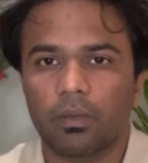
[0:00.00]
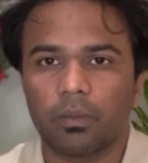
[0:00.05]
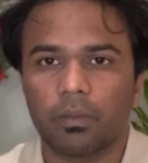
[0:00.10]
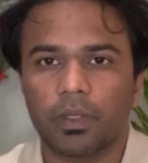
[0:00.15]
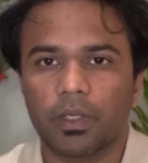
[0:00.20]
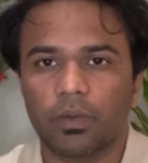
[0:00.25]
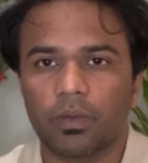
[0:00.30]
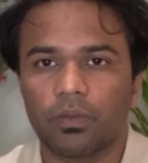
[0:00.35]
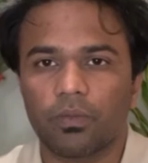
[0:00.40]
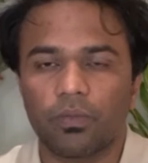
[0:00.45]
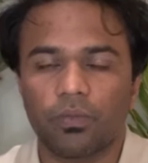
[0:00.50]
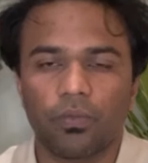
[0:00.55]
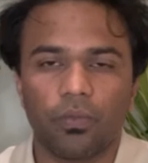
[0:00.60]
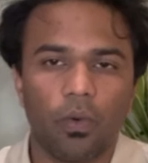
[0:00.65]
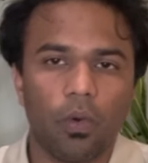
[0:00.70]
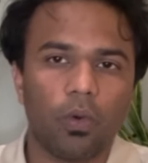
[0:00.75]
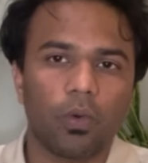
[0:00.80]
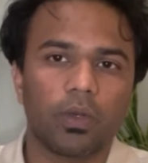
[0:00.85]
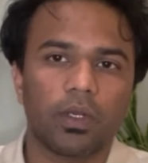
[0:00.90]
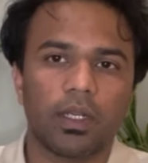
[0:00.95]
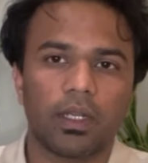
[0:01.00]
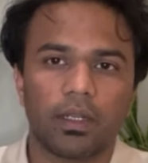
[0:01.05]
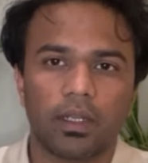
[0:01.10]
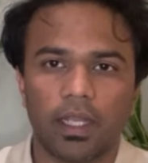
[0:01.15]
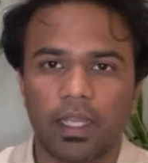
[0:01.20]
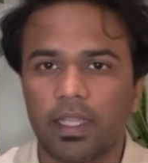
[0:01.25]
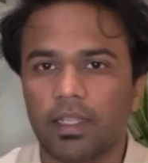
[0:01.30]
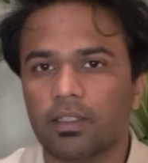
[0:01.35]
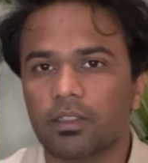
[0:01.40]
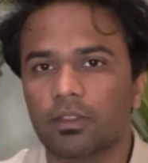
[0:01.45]
between 4
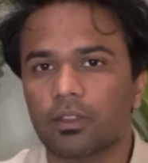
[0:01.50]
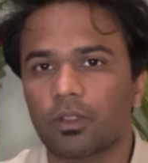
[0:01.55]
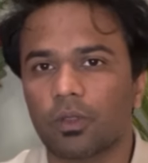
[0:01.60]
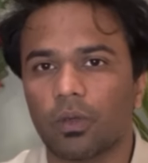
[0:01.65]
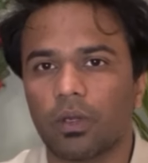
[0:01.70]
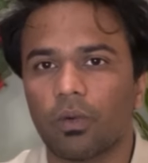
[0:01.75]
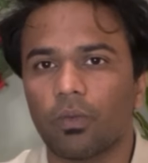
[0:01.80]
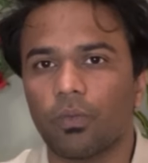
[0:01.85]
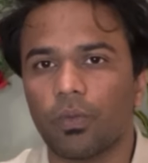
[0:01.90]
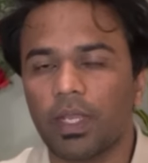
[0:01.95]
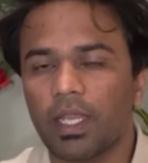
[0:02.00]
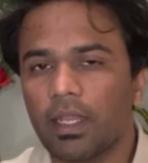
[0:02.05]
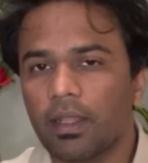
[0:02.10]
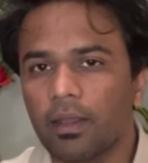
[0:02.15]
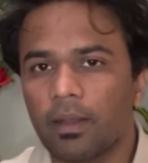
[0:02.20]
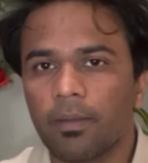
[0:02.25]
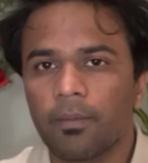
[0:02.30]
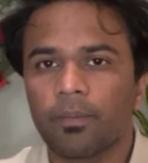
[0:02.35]
days to a week